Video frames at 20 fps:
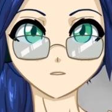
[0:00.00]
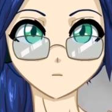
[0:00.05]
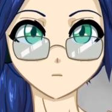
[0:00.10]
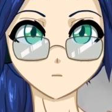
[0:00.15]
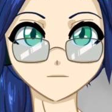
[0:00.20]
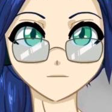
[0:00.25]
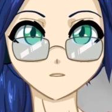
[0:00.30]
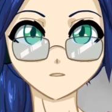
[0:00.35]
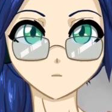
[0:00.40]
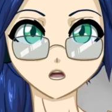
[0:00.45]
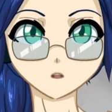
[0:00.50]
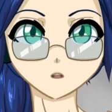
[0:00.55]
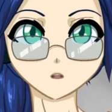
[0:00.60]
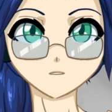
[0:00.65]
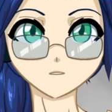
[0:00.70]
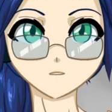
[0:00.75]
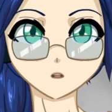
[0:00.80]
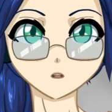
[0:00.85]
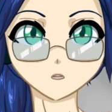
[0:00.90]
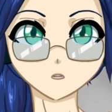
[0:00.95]
something
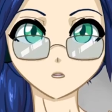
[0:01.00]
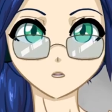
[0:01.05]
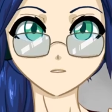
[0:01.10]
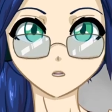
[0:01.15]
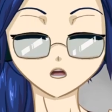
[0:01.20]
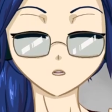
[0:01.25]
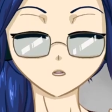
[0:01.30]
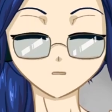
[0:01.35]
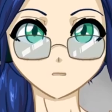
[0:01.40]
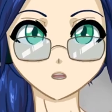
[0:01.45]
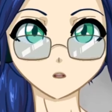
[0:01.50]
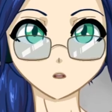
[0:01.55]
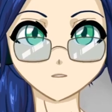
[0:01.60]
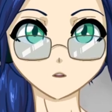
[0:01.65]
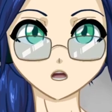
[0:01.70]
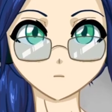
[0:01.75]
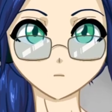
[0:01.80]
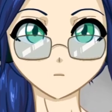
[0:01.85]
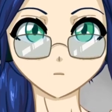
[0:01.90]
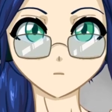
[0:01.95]
physical just to track
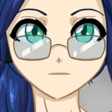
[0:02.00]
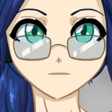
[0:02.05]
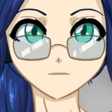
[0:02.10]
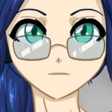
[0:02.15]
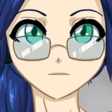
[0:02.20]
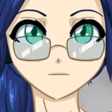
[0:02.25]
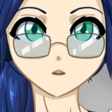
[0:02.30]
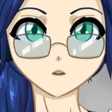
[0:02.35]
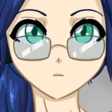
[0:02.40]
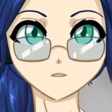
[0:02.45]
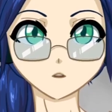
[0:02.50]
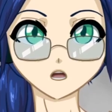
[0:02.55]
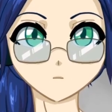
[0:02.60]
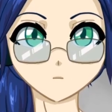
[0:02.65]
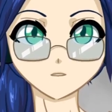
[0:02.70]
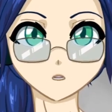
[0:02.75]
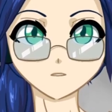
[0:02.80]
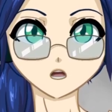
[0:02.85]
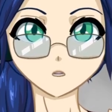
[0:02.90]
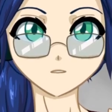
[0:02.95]
them. Not that
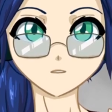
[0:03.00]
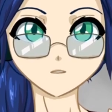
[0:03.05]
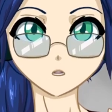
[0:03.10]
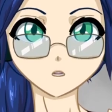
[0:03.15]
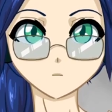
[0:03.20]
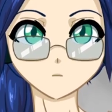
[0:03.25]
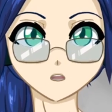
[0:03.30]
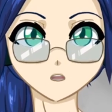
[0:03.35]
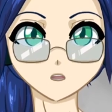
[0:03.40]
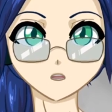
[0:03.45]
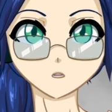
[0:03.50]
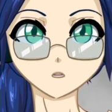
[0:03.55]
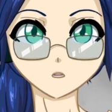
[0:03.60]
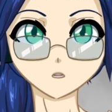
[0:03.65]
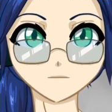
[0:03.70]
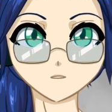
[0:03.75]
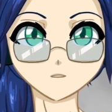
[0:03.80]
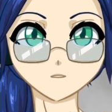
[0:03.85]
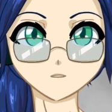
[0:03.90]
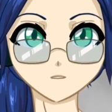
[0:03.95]
pens and pencil are bad,
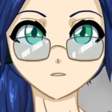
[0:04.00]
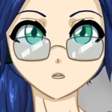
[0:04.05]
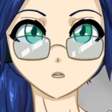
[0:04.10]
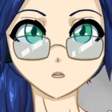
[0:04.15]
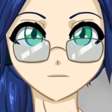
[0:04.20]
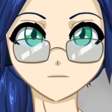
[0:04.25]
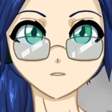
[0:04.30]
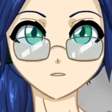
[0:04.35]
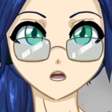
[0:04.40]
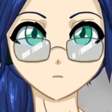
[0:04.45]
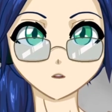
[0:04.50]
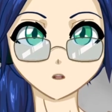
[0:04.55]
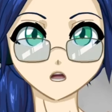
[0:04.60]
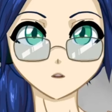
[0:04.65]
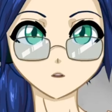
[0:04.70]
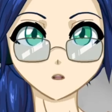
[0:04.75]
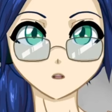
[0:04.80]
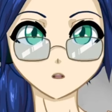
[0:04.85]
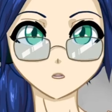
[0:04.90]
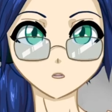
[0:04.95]
it's just something with a
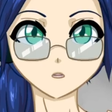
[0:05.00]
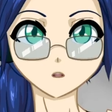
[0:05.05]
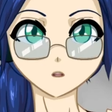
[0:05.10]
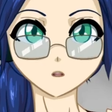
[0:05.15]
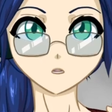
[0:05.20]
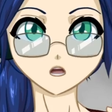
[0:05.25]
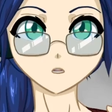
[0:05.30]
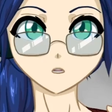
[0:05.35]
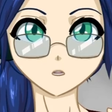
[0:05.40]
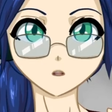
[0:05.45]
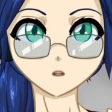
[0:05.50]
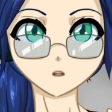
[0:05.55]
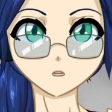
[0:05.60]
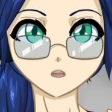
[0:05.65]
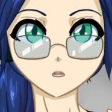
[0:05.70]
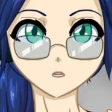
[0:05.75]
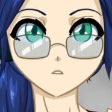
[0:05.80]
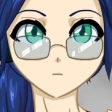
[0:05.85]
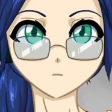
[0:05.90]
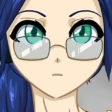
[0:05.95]
tactile
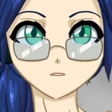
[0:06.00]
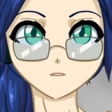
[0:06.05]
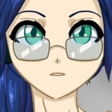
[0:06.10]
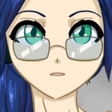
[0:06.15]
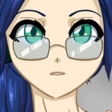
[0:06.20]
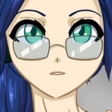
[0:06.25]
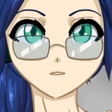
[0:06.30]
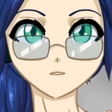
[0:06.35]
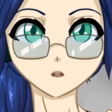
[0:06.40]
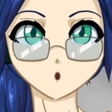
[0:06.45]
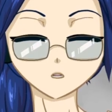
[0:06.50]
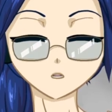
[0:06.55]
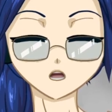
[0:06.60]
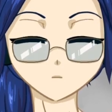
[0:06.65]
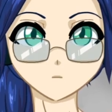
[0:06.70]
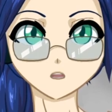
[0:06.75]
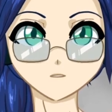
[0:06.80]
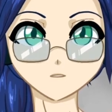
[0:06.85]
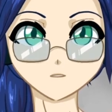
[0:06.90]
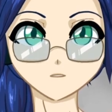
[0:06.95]
clatter seems good to
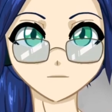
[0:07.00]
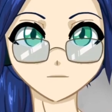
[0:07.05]
me.